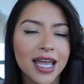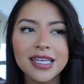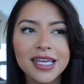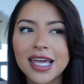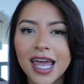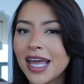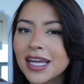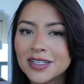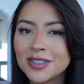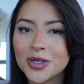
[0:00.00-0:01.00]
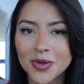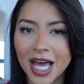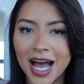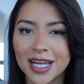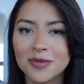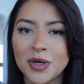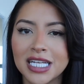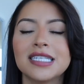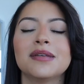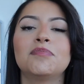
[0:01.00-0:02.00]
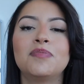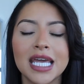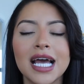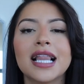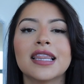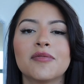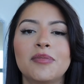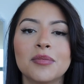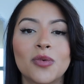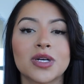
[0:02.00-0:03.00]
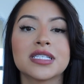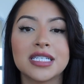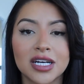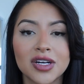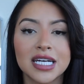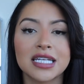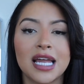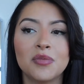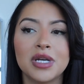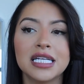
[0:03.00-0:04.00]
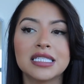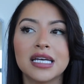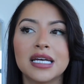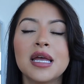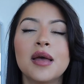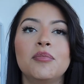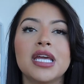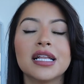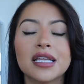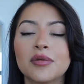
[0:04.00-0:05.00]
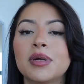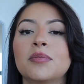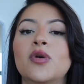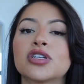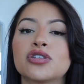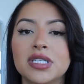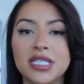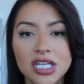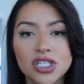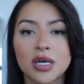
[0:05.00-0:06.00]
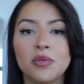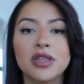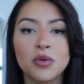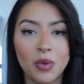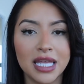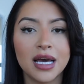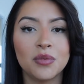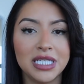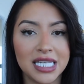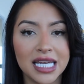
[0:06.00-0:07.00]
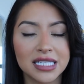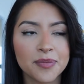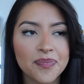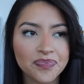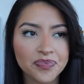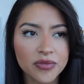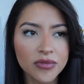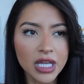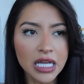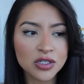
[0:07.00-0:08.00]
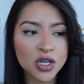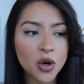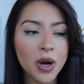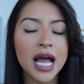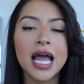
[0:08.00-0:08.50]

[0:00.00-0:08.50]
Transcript: He can't do that. We need to be a little bit more serious, and we need to be a little bit more strategic with the way that we date. So